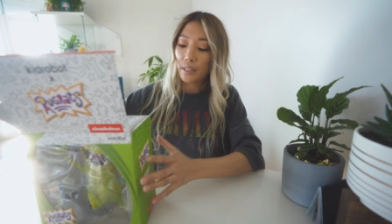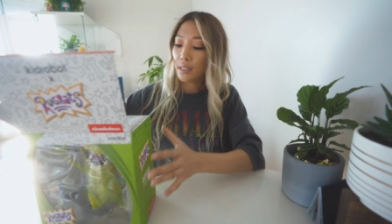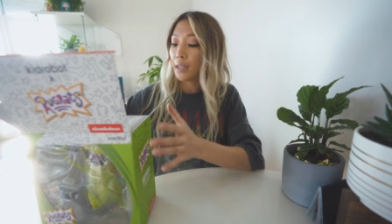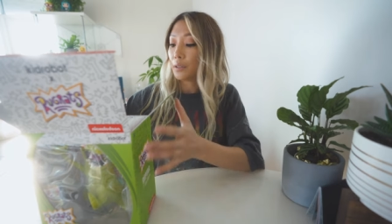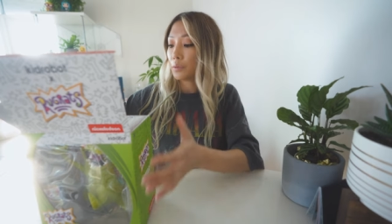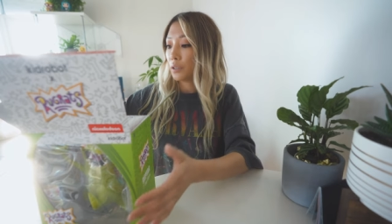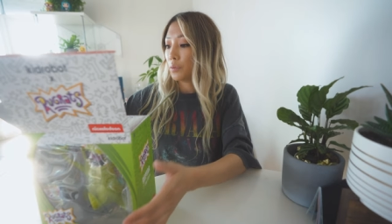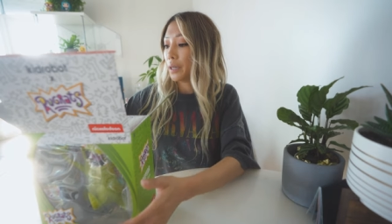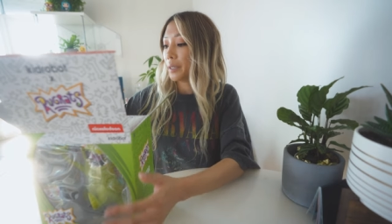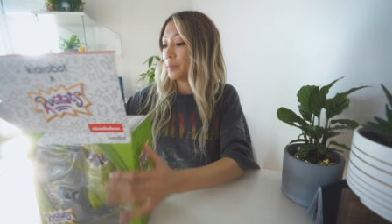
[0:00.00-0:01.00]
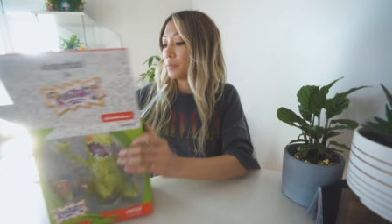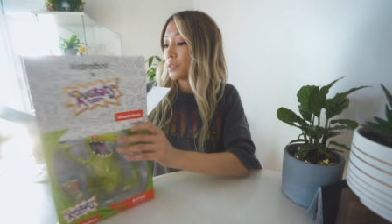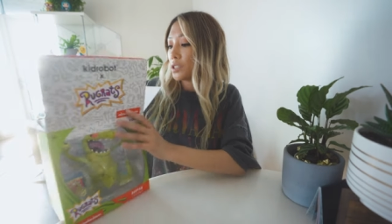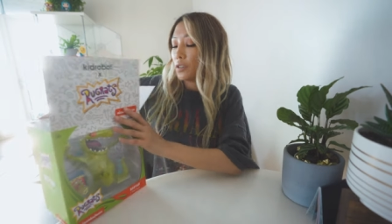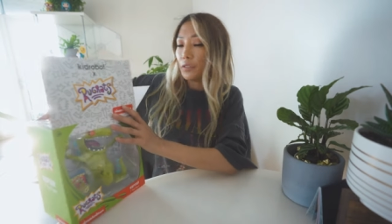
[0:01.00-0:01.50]
in it, and I really want it.
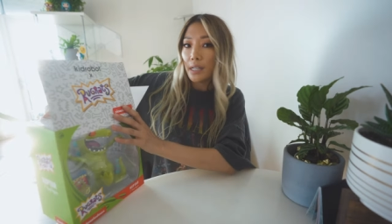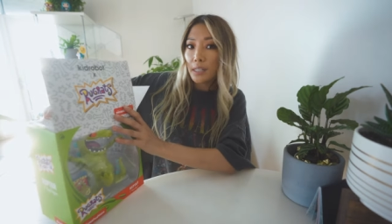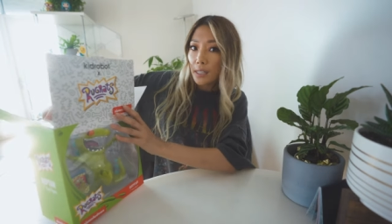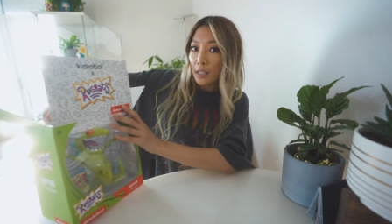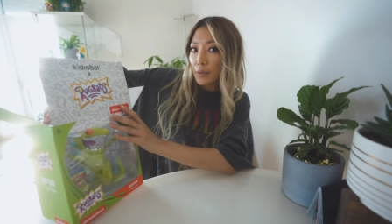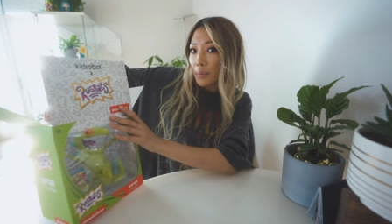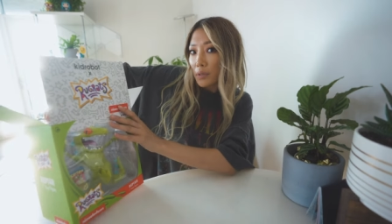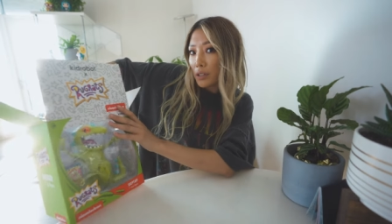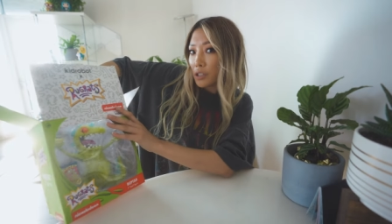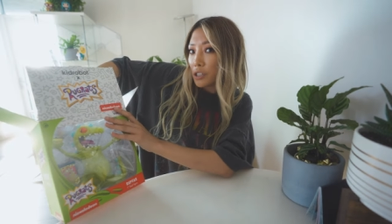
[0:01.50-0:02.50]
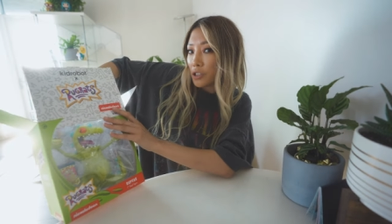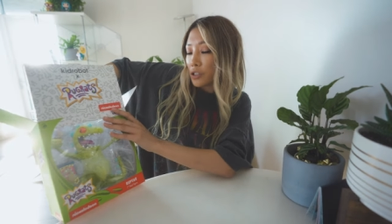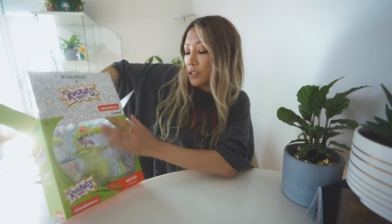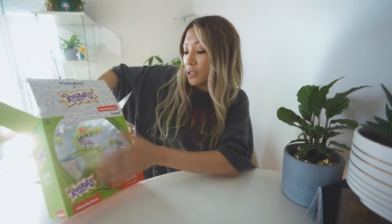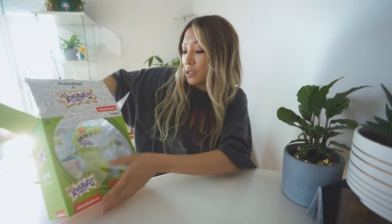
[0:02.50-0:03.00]
So if you guys see any Reptar
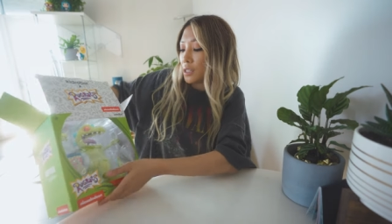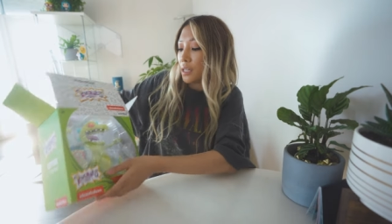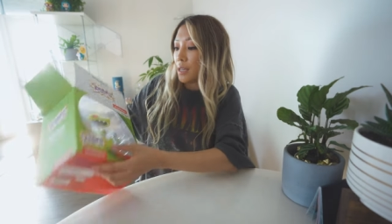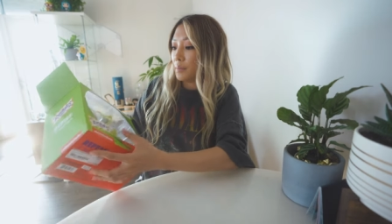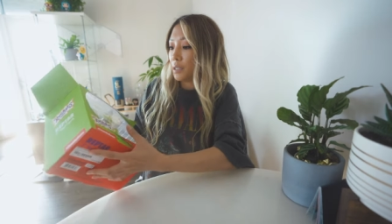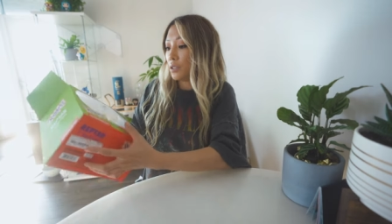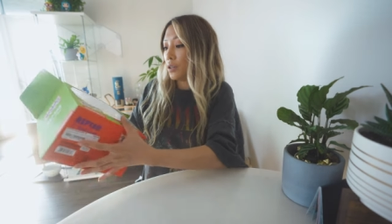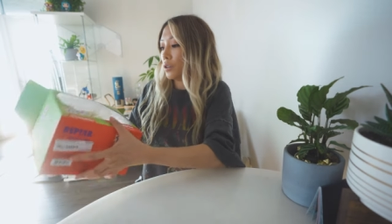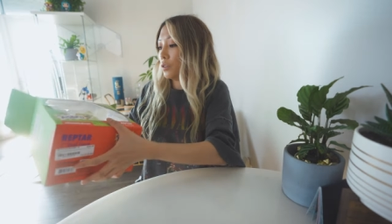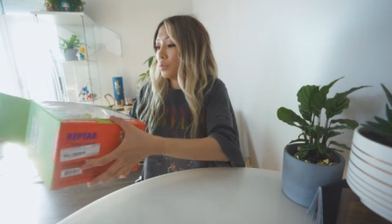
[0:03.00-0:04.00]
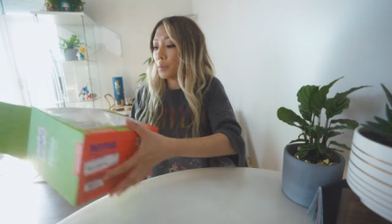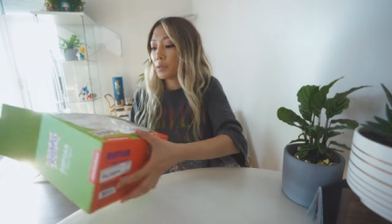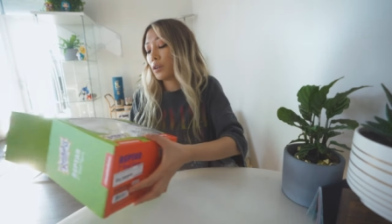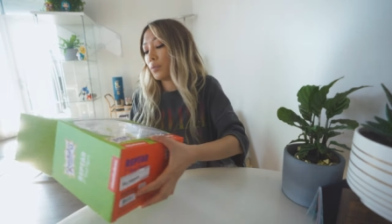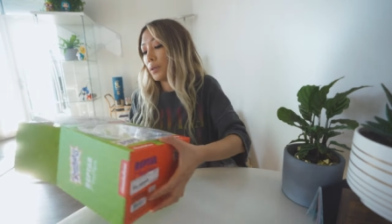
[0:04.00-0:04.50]
t-shirts, let me know.
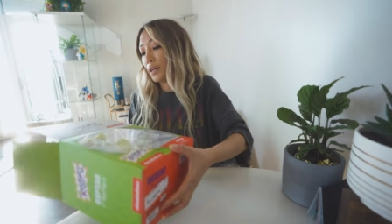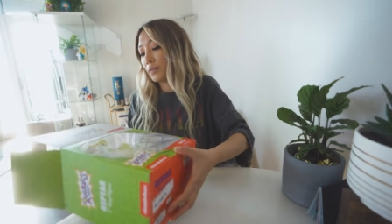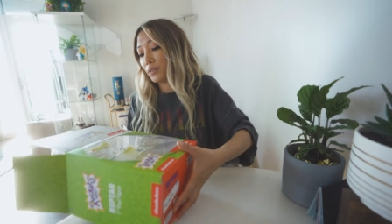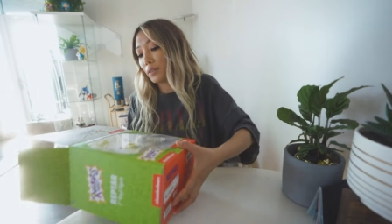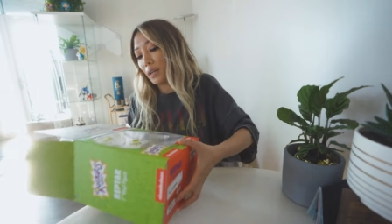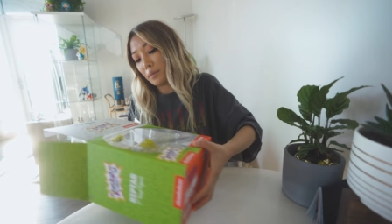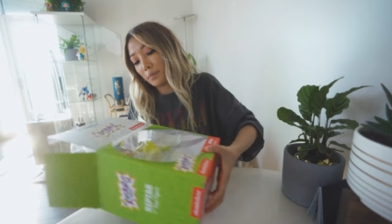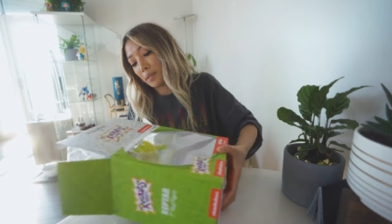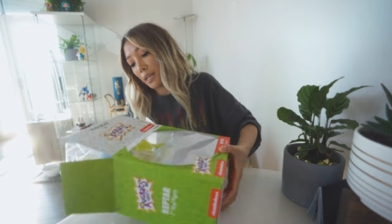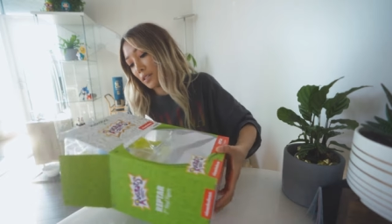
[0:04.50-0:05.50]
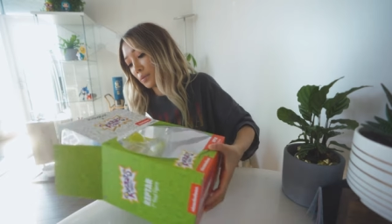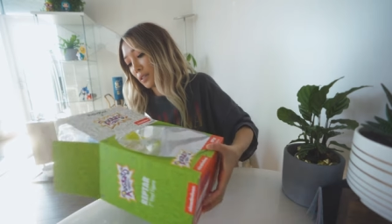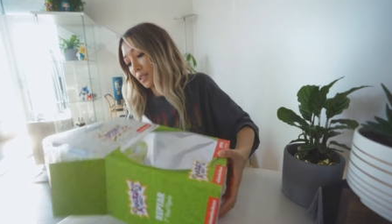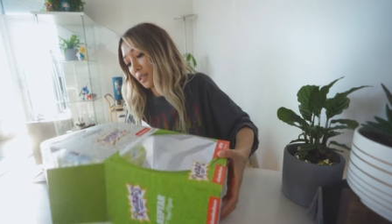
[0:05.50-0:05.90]
Reptar, whatever, I'm obsessed with